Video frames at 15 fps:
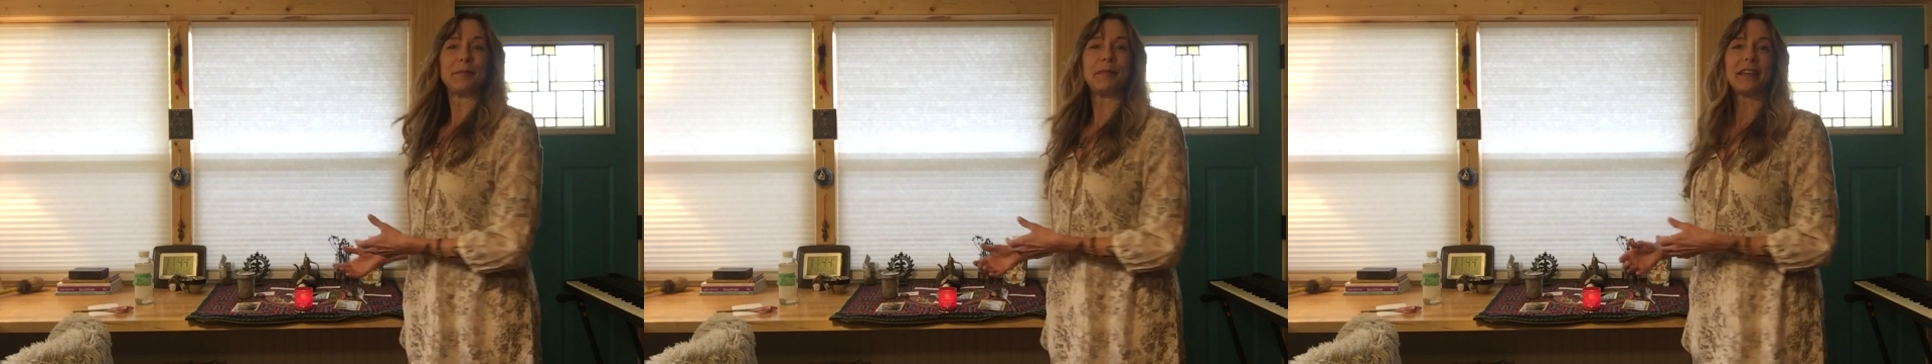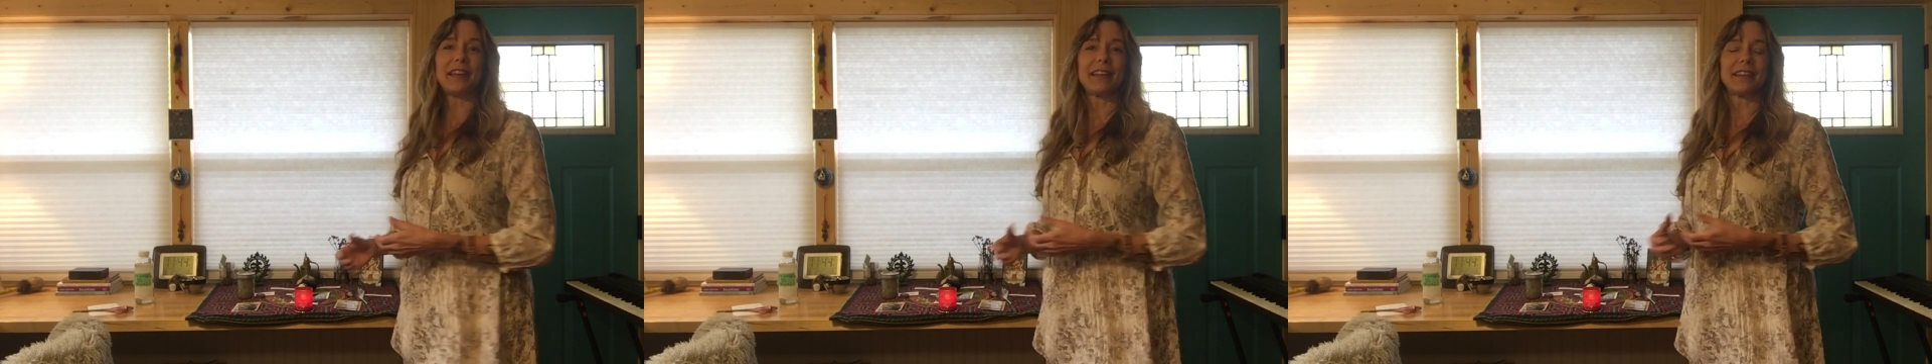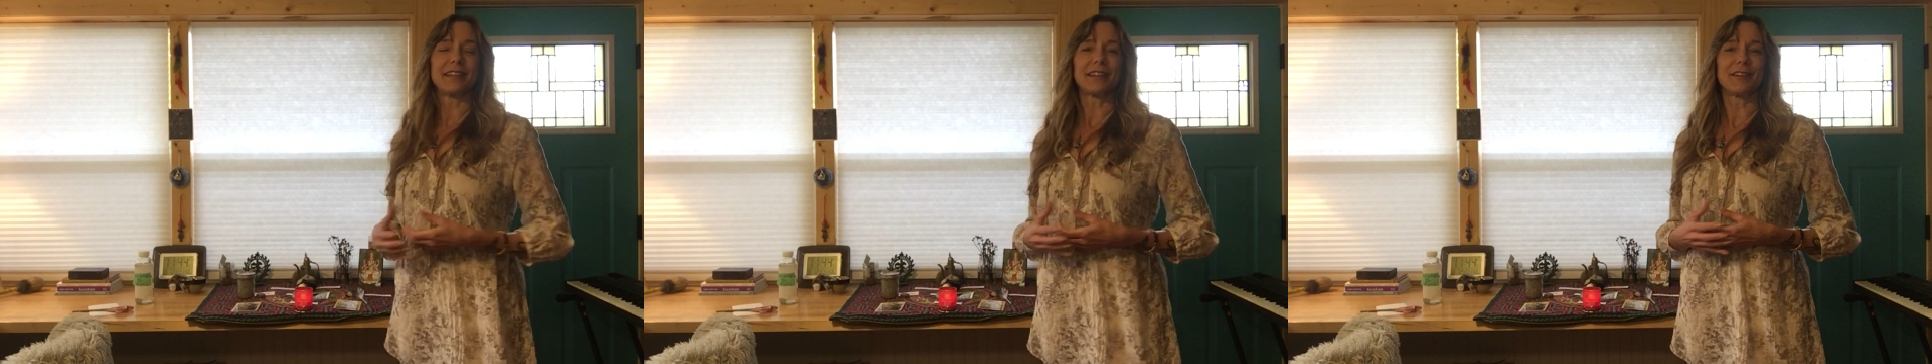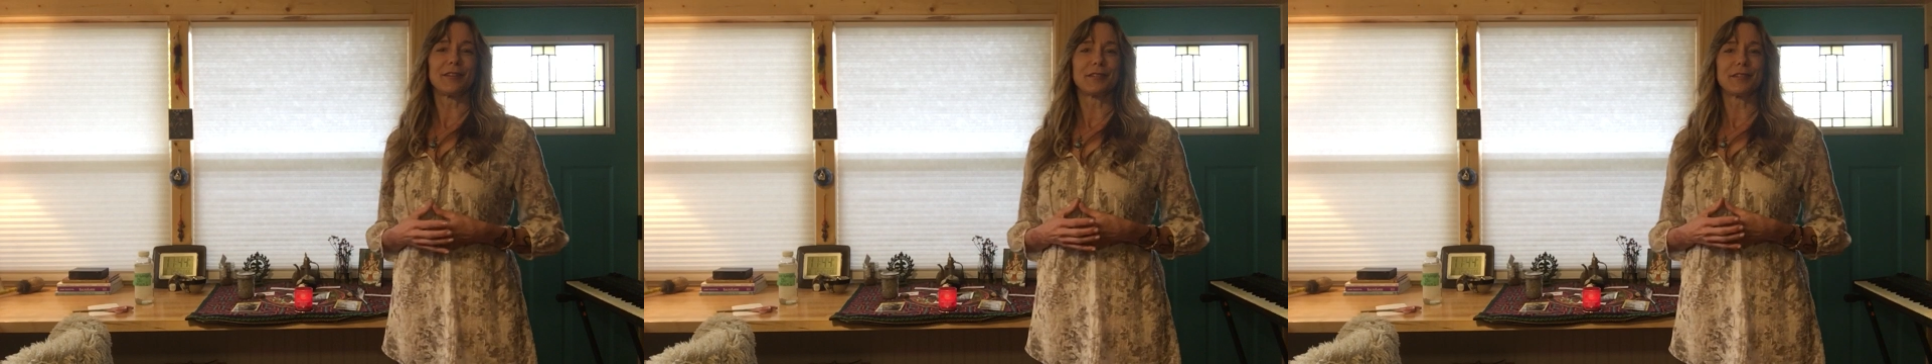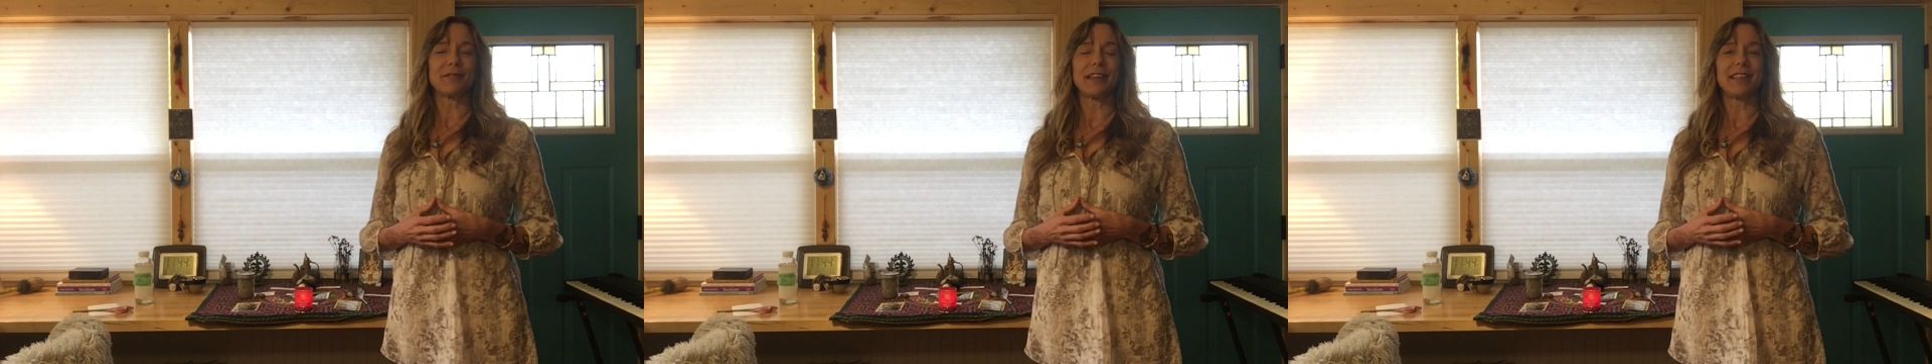and begin to
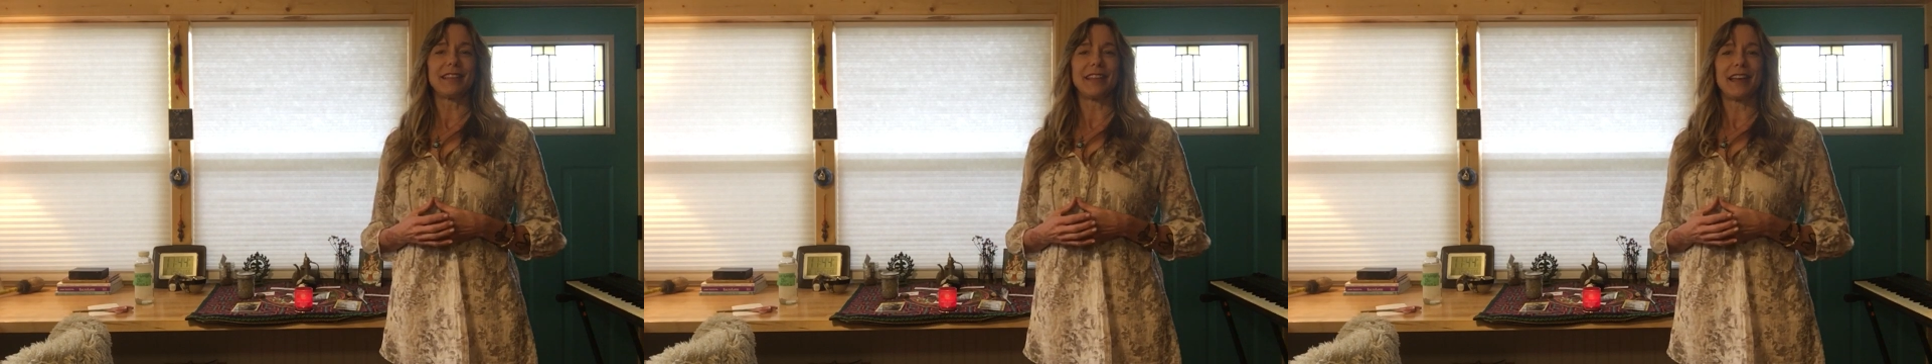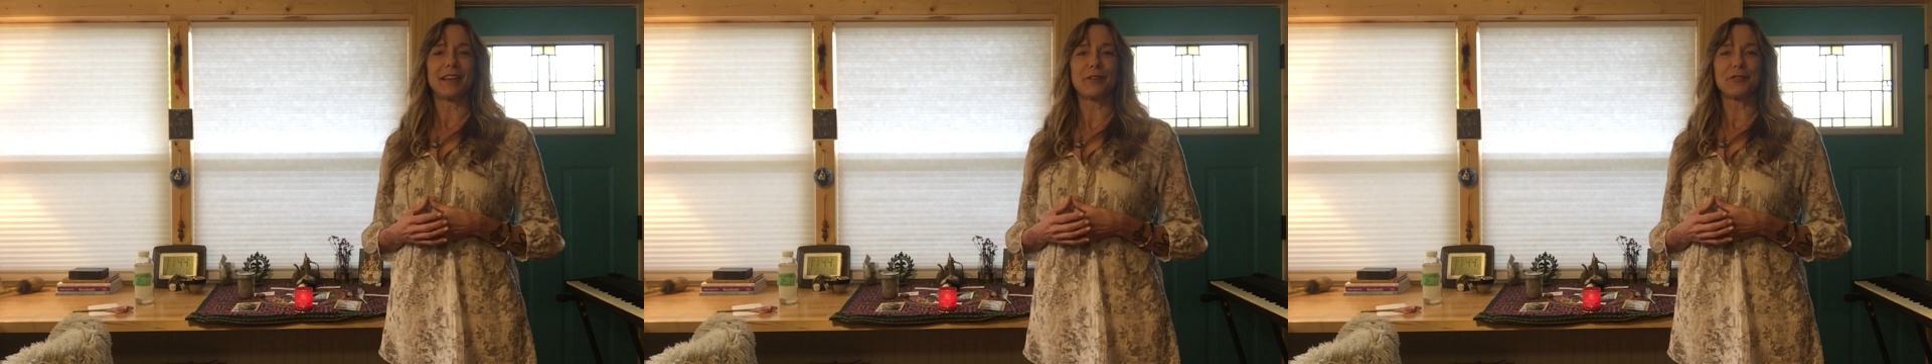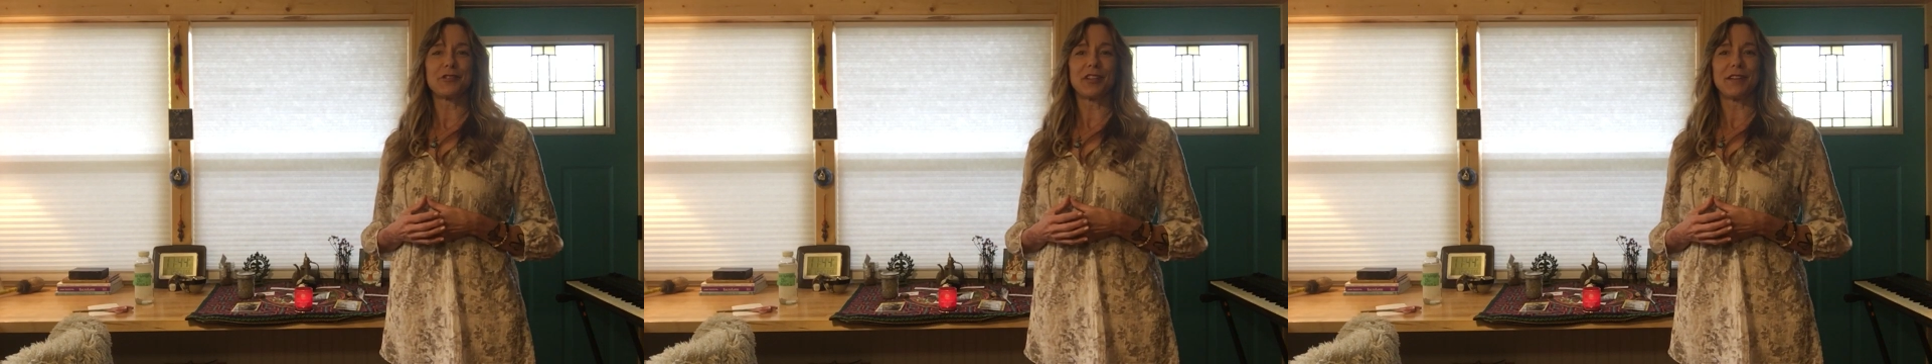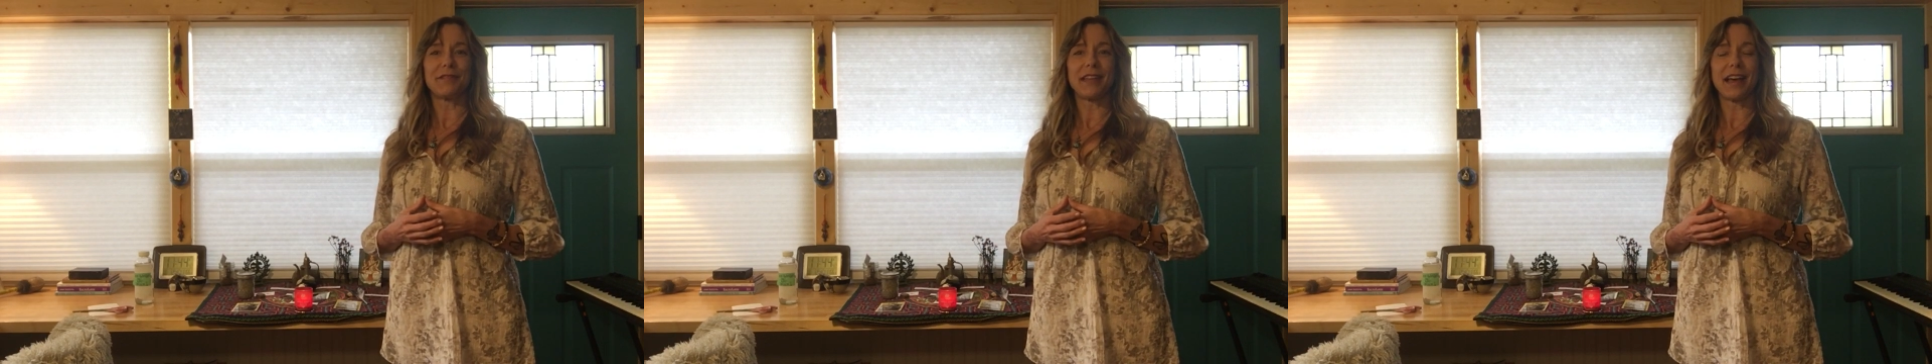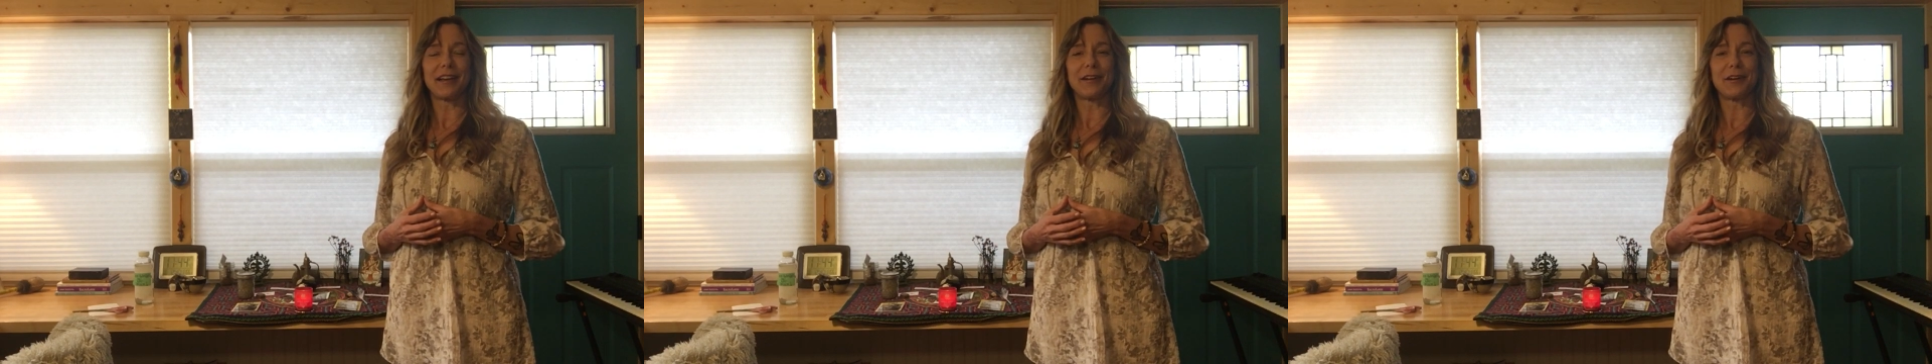cultivate the energy of
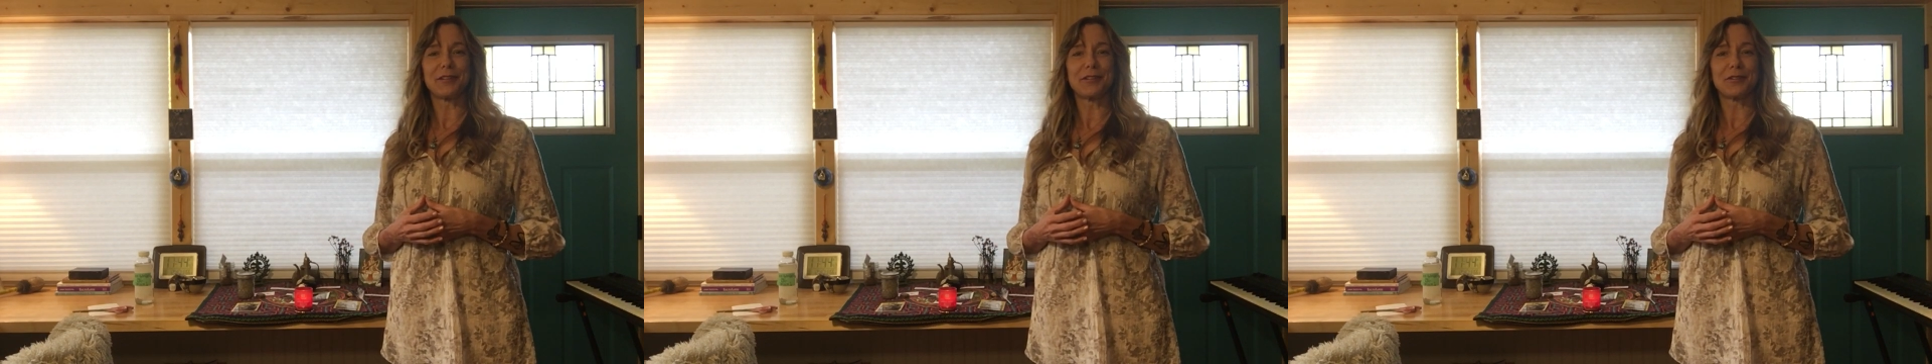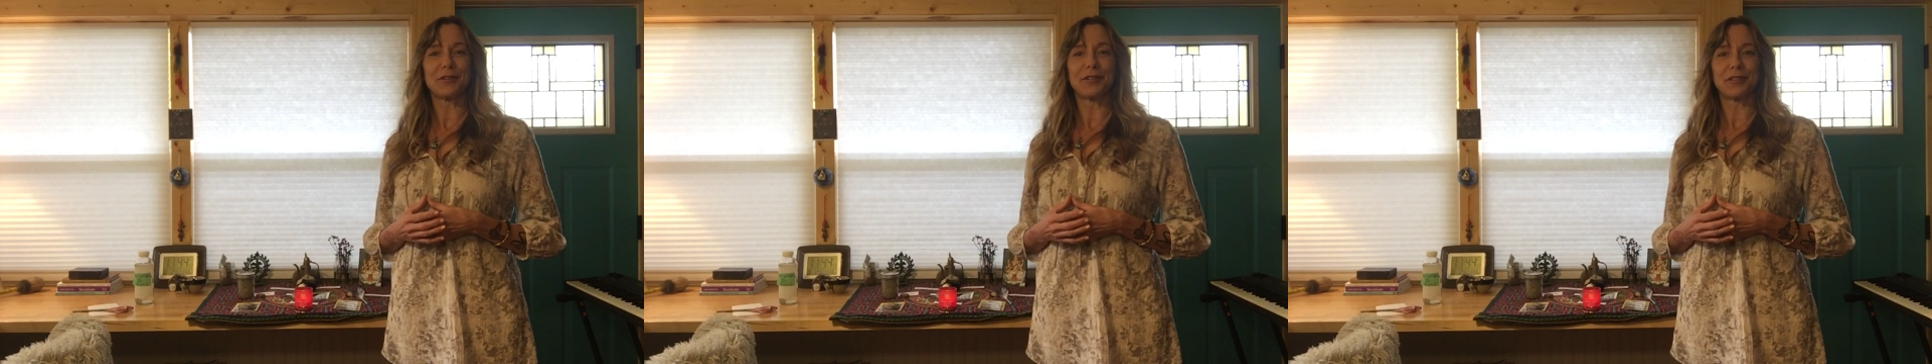that altar